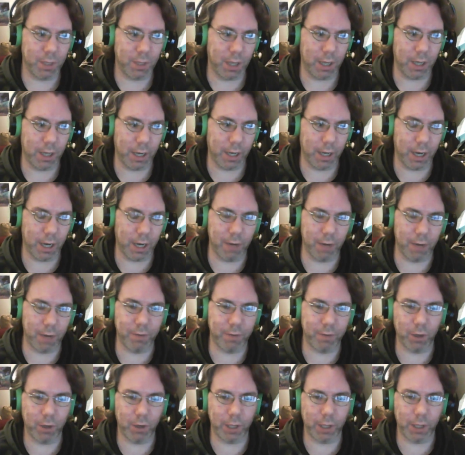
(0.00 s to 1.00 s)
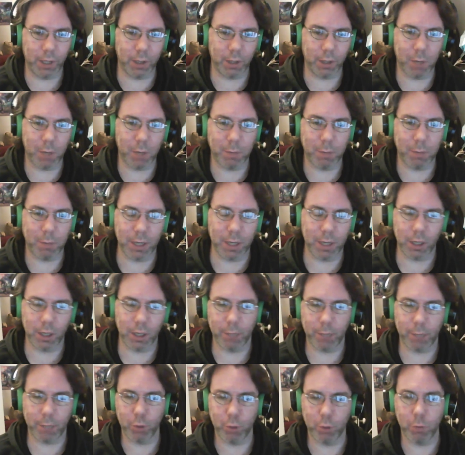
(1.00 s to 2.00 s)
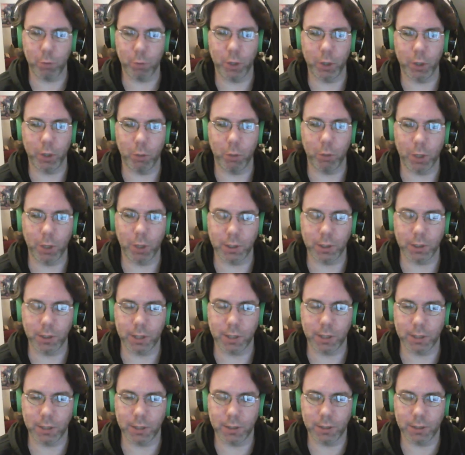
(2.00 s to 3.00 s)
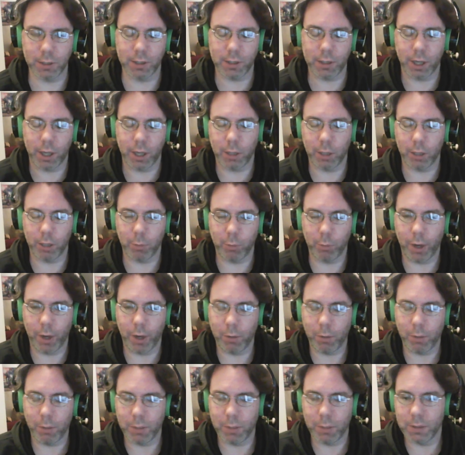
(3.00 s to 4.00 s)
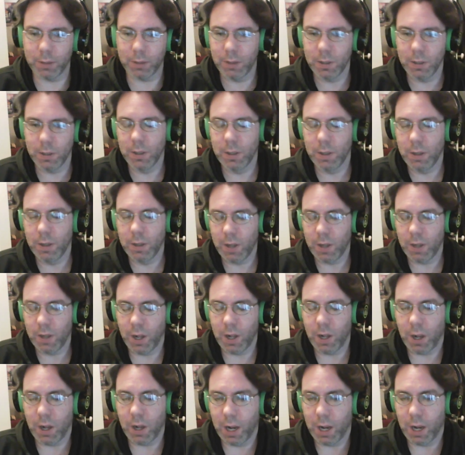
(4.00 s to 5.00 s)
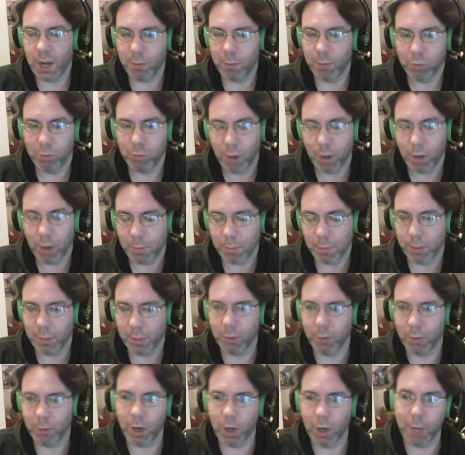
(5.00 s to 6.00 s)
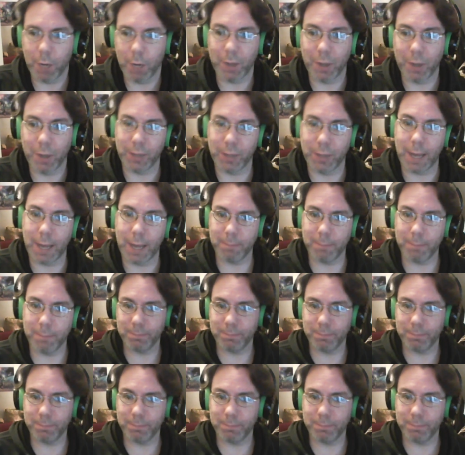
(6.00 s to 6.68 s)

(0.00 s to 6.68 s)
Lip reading: I kind of feel like there might be a lot of poop humor just because it's the color brown, but I am probably wrong about that.